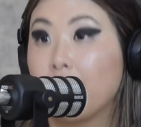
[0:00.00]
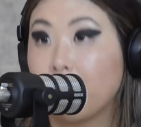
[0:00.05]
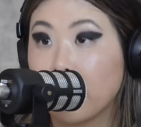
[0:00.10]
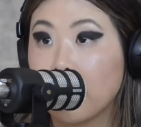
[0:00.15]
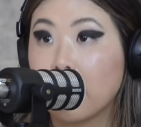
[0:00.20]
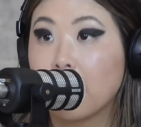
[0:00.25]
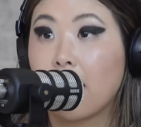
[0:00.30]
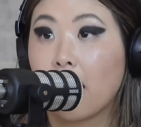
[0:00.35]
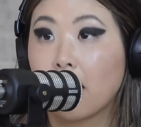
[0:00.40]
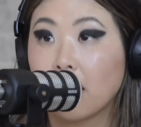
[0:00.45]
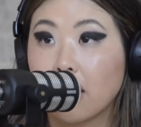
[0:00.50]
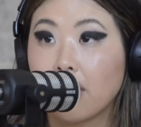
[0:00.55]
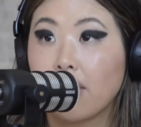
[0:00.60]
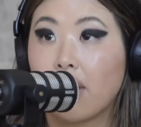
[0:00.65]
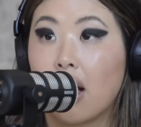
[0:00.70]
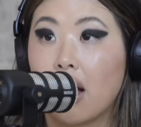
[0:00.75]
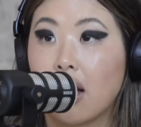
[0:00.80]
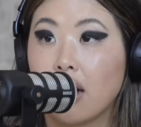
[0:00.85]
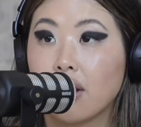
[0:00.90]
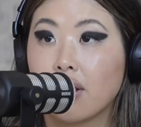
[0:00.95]
exactly
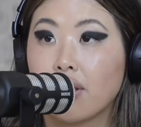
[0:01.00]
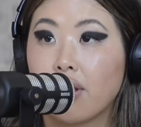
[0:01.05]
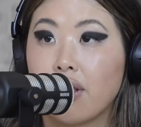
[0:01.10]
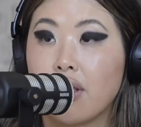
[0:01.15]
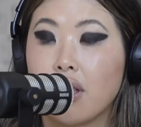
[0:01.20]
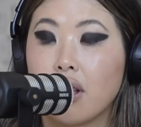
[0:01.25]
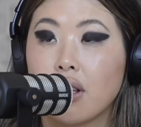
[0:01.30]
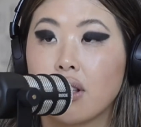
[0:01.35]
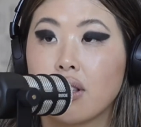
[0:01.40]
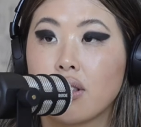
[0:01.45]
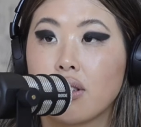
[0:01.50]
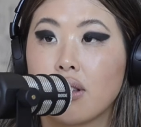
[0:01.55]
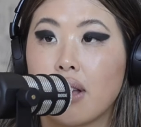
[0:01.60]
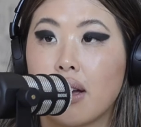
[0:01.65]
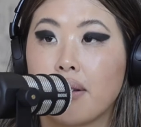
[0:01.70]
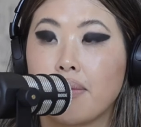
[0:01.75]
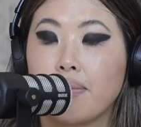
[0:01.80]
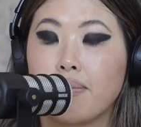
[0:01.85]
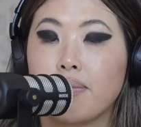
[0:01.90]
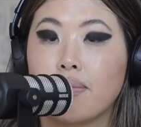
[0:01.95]
right. So I think it's
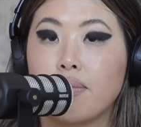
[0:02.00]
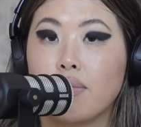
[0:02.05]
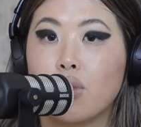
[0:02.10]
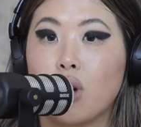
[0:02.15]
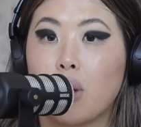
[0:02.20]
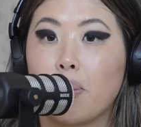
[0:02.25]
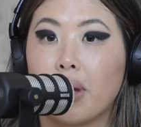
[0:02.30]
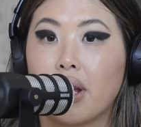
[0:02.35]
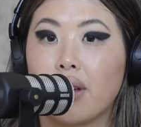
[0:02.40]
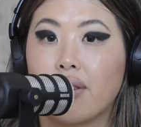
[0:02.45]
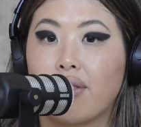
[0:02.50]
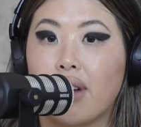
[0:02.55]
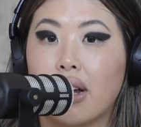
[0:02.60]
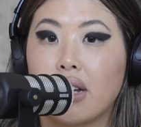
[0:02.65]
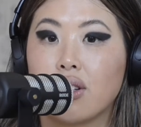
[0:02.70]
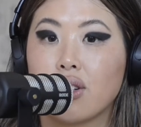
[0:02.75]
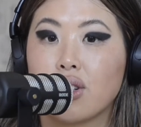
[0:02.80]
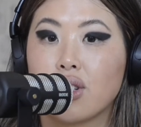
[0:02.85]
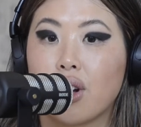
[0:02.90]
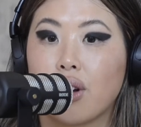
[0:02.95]
not being
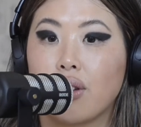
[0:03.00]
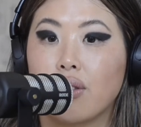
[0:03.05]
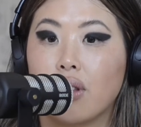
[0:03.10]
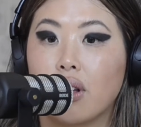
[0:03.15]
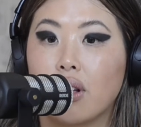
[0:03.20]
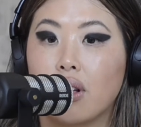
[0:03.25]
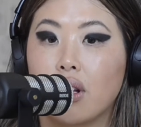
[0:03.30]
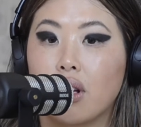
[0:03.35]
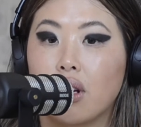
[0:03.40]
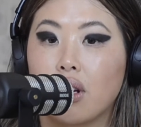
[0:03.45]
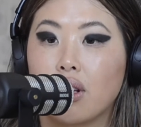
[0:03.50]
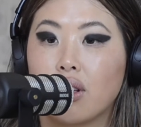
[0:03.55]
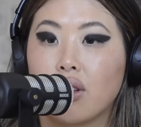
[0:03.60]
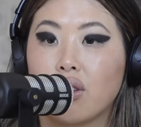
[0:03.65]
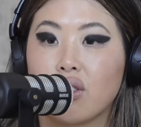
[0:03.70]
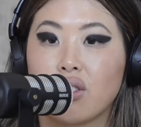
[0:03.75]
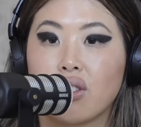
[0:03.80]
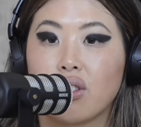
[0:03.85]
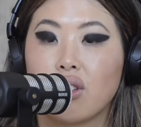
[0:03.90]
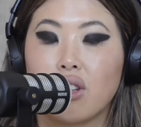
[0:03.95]
afraid to show that
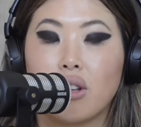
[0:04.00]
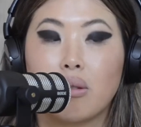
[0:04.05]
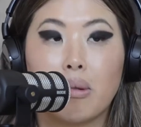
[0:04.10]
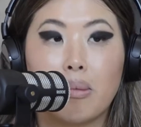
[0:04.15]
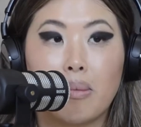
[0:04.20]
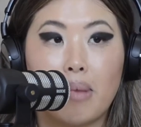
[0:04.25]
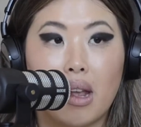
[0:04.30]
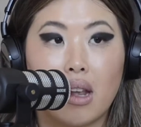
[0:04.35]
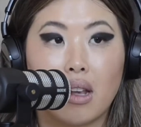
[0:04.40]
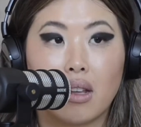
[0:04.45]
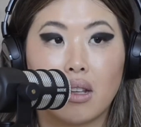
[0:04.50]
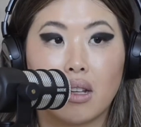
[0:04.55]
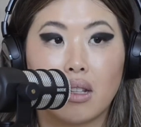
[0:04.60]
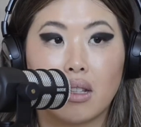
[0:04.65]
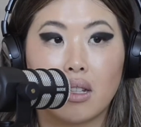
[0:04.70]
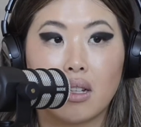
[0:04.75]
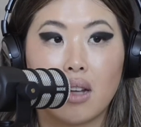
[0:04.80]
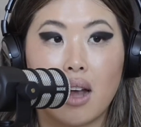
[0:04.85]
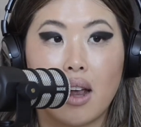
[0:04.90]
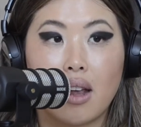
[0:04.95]
you're just a human being at the end
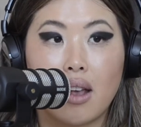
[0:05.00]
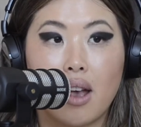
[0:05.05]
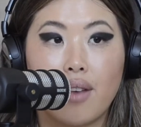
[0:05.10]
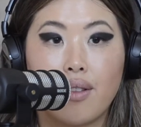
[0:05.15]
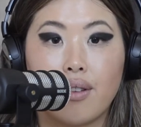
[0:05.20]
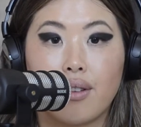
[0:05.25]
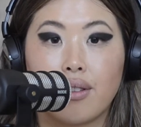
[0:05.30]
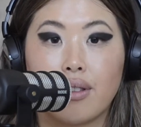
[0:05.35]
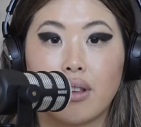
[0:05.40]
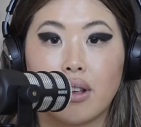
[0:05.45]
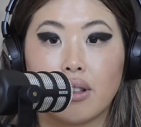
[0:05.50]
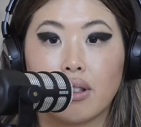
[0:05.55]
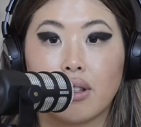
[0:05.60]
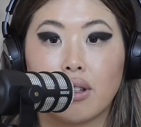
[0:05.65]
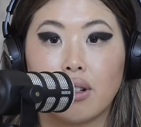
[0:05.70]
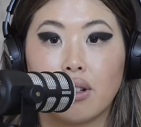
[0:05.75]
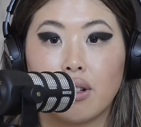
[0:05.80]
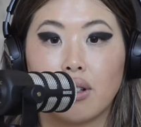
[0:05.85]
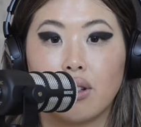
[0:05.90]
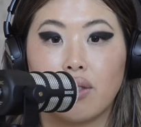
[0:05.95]
of the day, and there are things
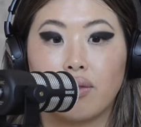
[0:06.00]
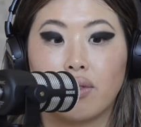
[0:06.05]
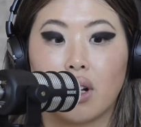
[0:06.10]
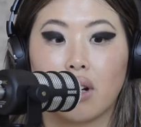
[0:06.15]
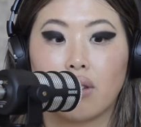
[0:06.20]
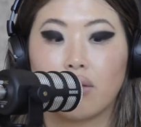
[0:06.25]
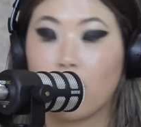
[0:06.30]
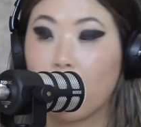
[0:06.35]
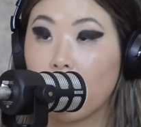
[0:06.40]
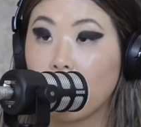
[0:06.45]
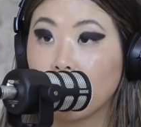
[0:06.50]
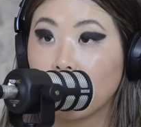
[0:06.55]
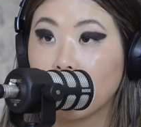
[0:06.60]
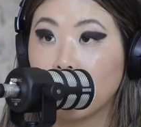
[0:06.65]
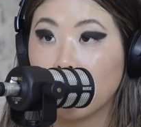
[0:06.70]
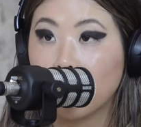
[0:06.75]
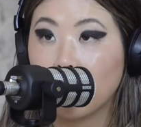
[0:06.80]
that you've done wrong